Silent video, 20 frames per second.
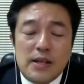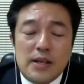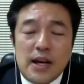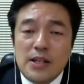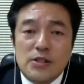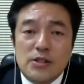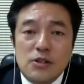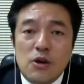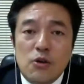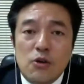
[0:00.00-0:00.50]

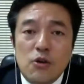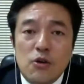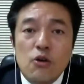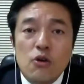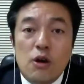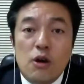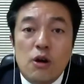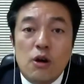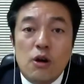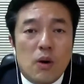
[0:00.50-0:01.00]
there is no
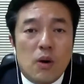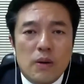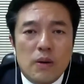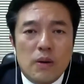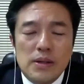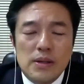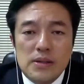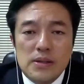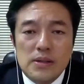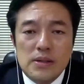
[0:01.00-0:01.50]
rule of law,
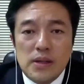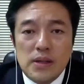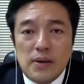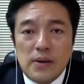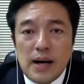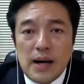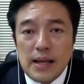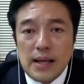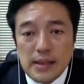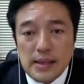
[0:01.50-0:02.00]

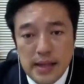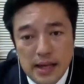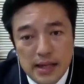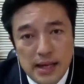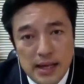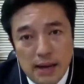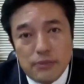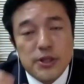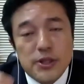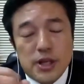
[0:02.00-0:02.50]
so
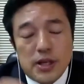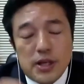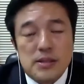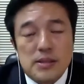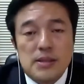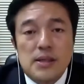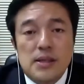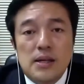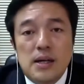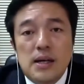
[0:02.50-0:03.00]
they
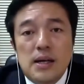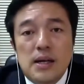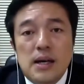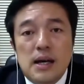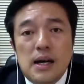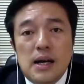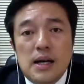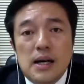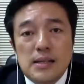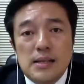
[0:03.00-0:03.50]
captured
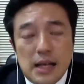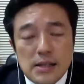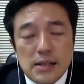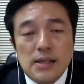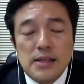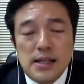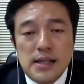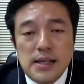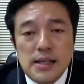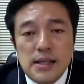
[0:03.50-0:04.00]

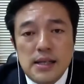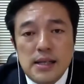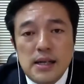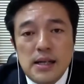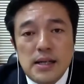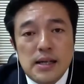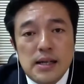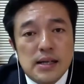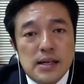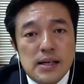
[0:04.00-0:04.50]
suddenly.
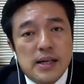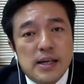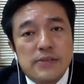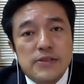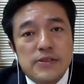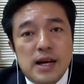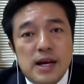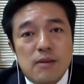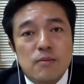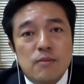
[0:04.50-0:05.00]

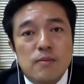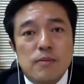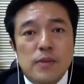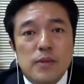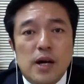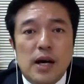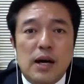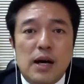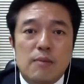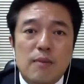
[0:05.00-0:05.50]
If some
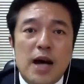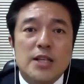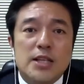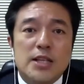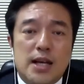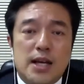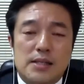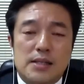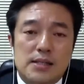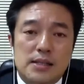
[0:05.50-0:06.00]

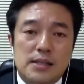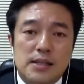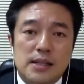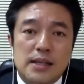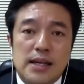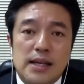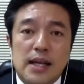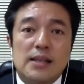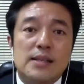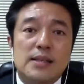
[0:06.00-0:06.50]
merchant
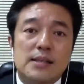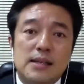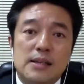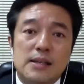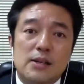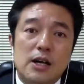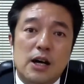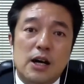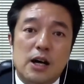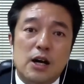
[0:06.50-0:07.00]
gets
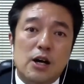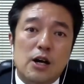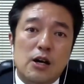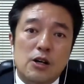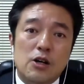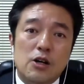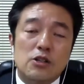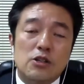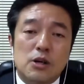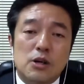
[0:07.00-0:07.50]

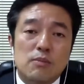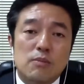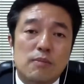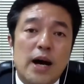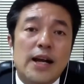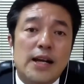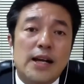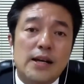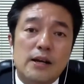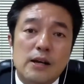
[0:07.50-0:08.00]
lots of
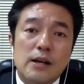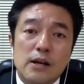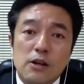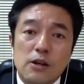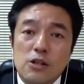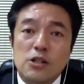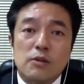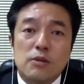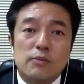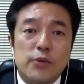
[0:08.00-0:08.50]
money,
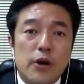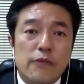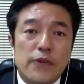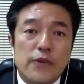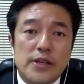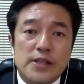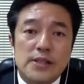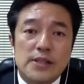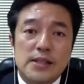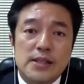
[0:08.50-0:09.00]
lots of
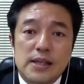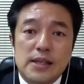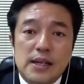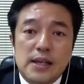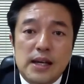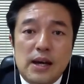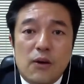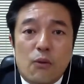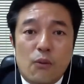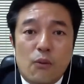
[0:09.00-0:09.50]
profit,
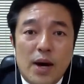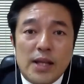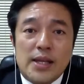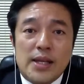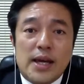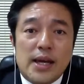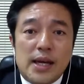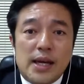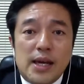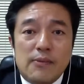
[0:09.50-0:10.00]

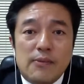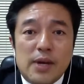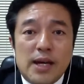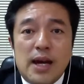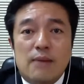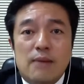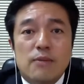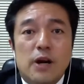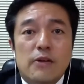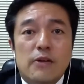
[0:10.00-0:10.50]
one day he
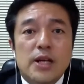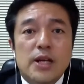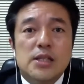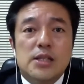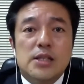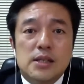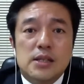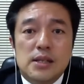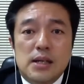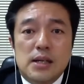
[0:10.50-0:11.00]
become
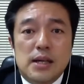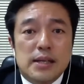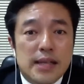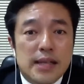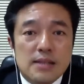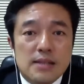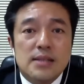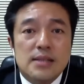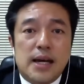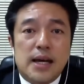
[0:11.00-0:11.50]
rich,
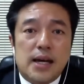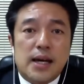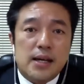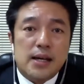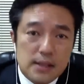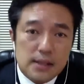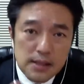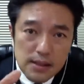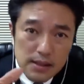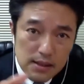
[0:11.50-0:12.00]
next day